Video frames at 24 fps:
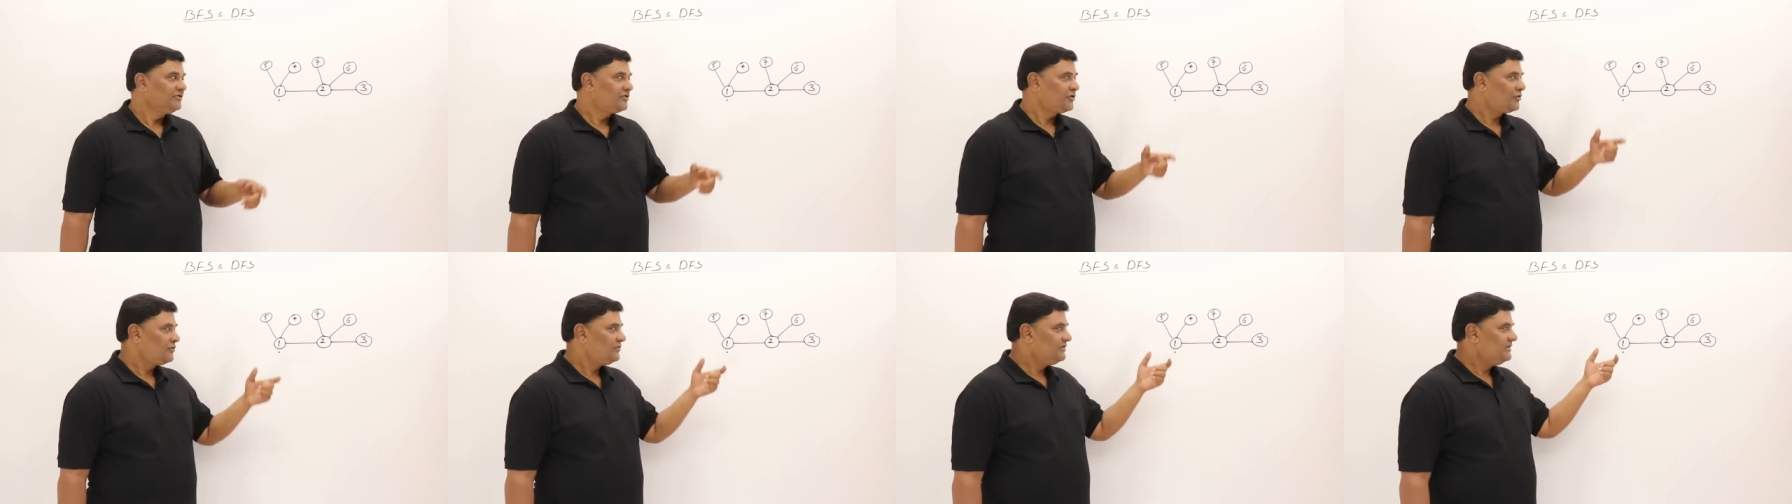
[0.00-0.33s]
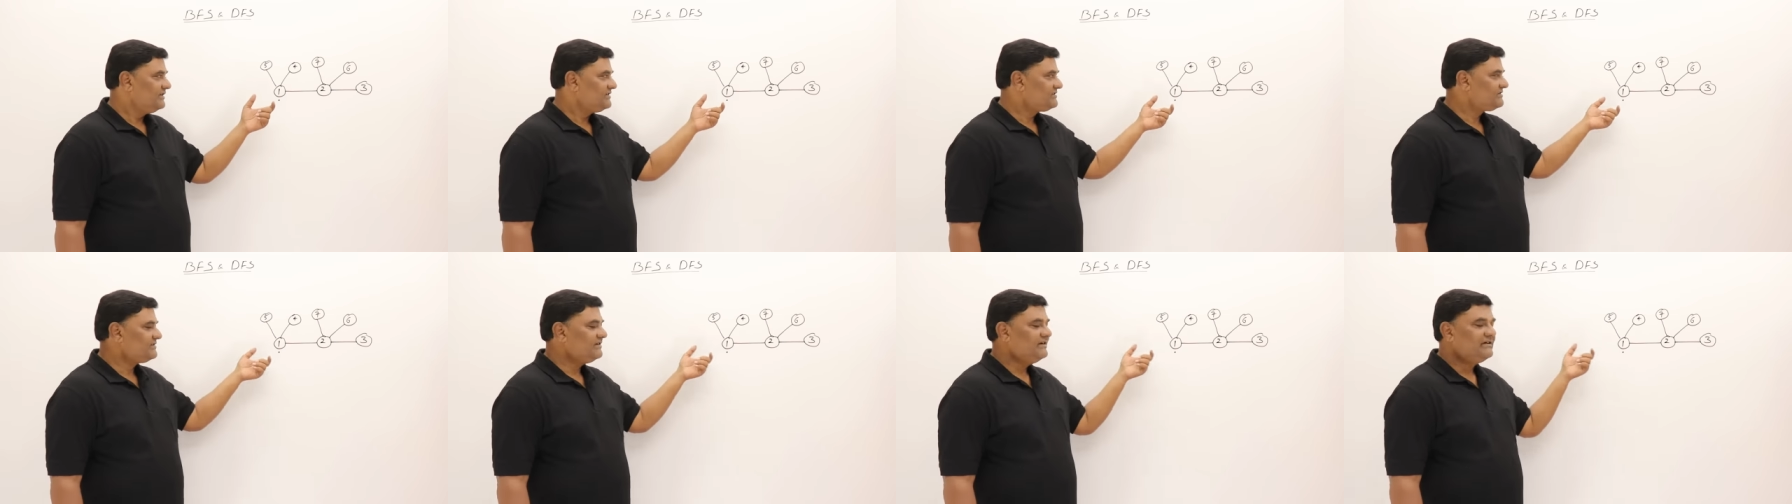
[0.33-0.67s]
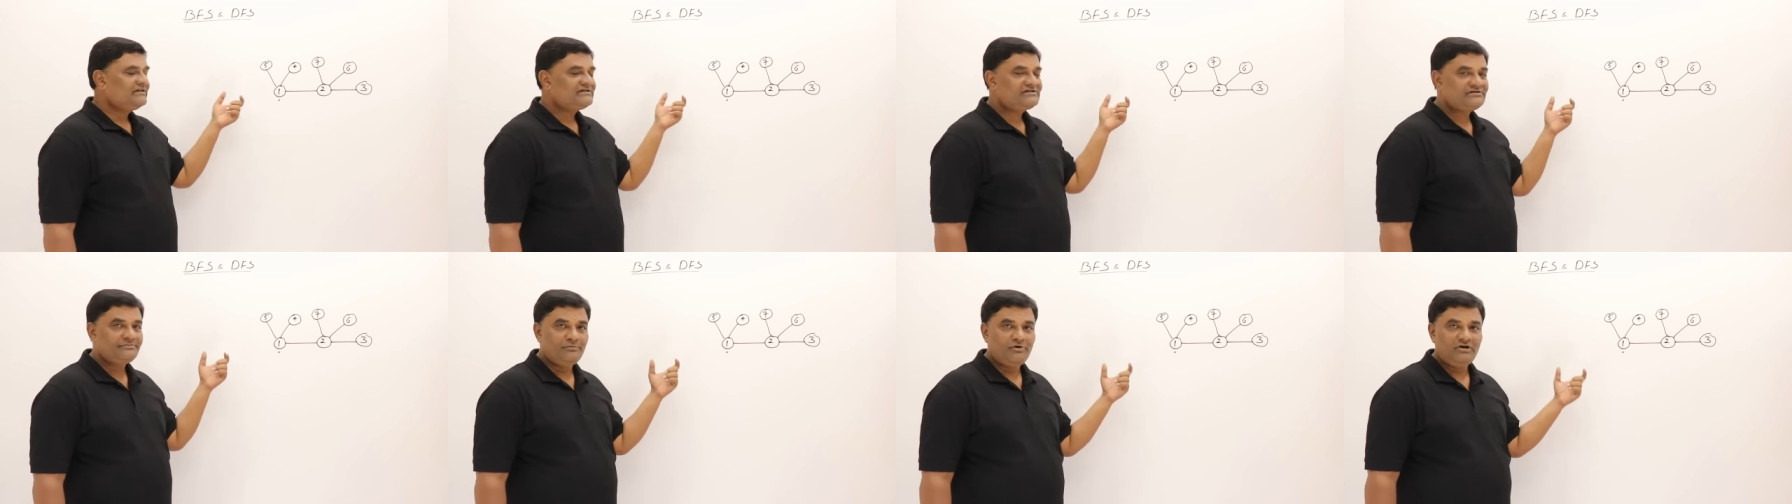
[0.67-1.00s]
through this
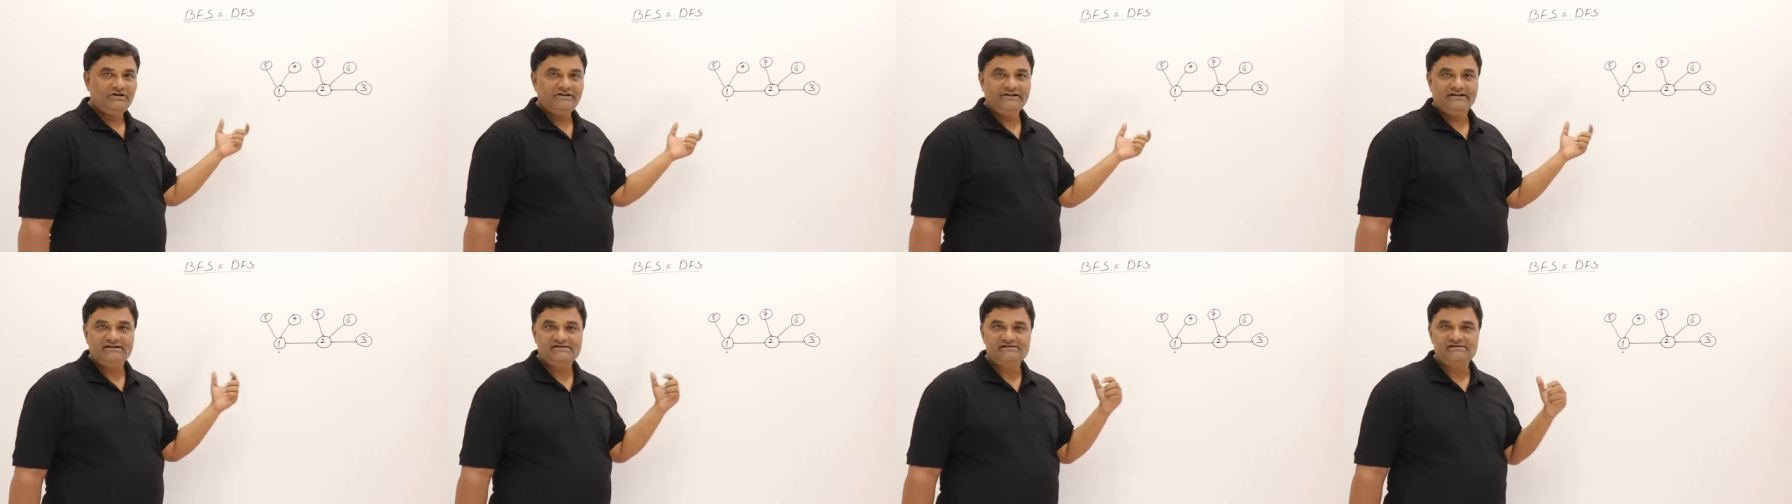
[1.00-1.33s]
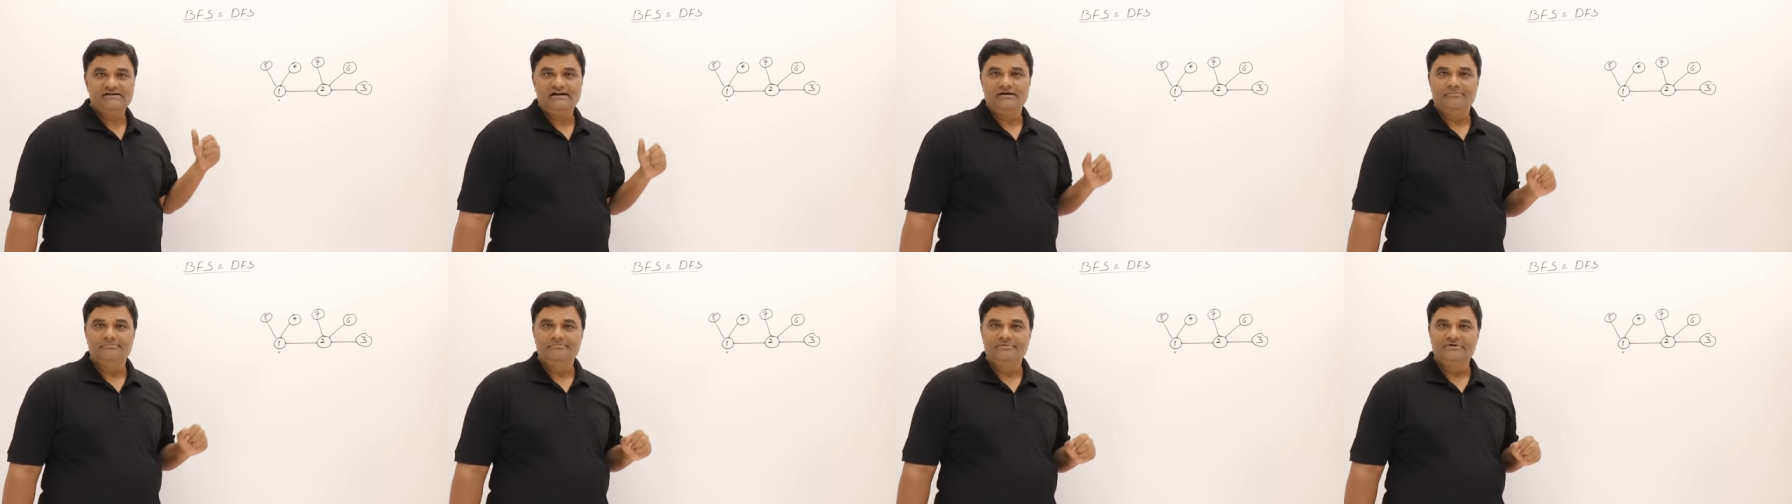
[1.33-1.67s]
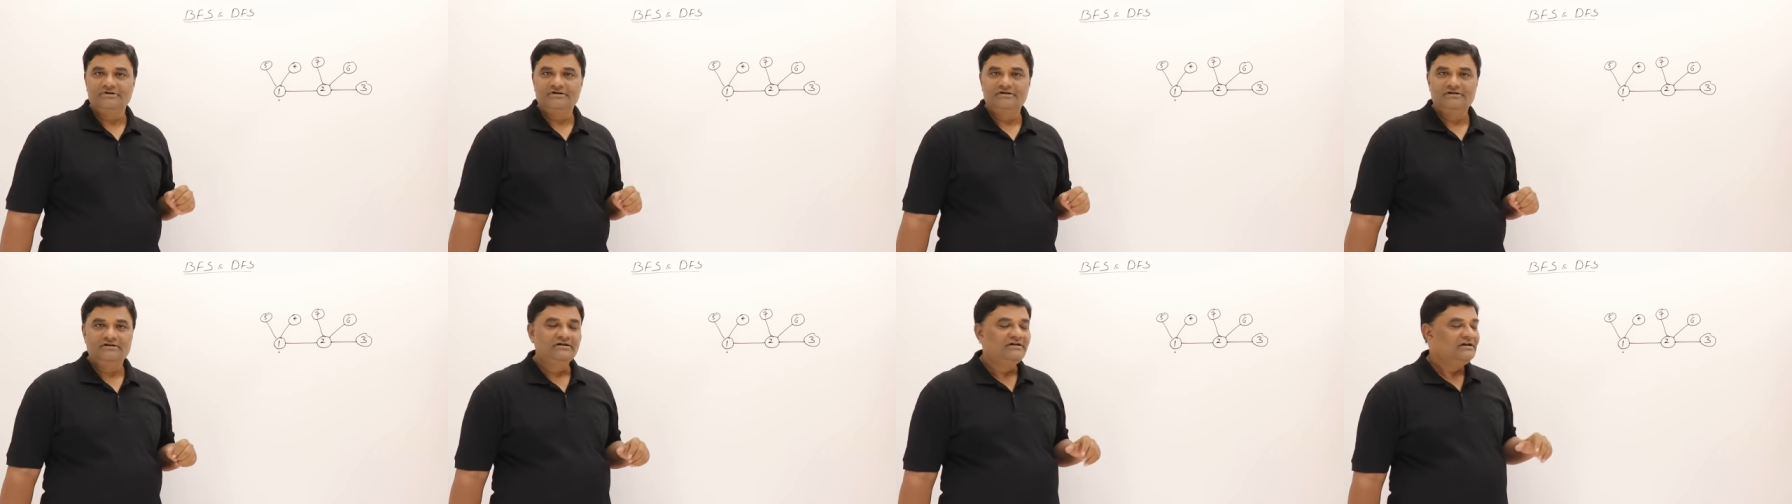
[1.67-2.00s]
a small
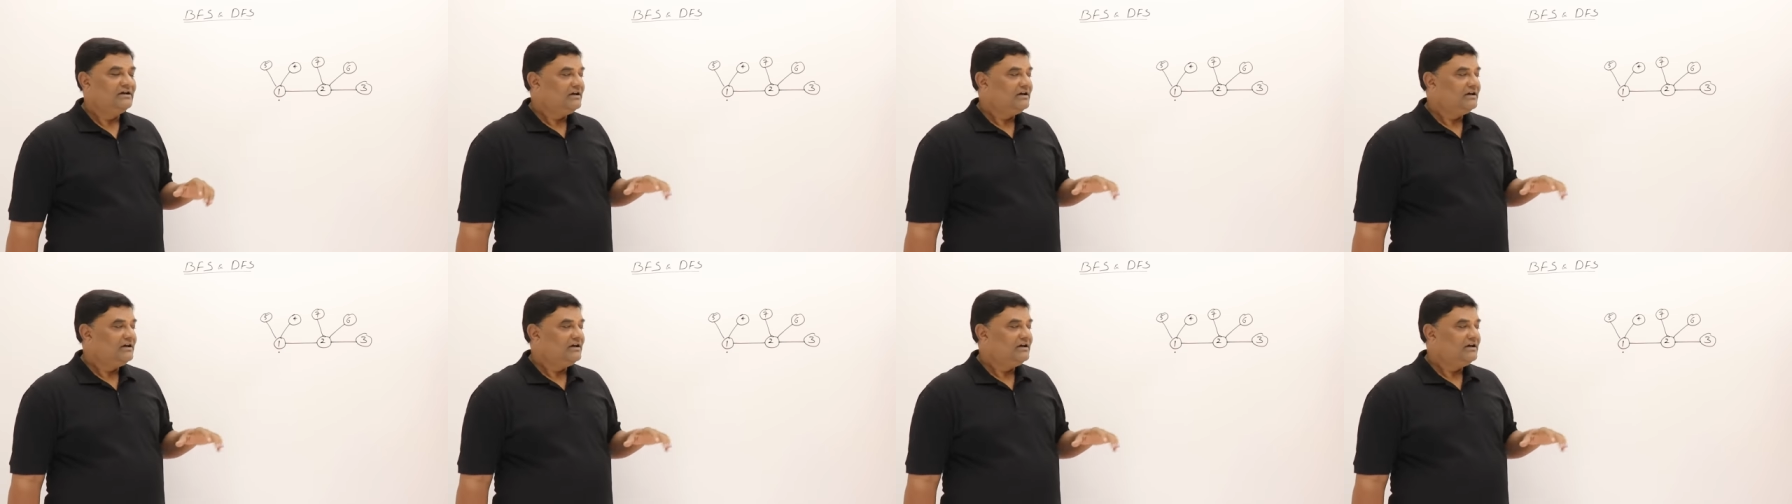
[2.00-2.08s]
example.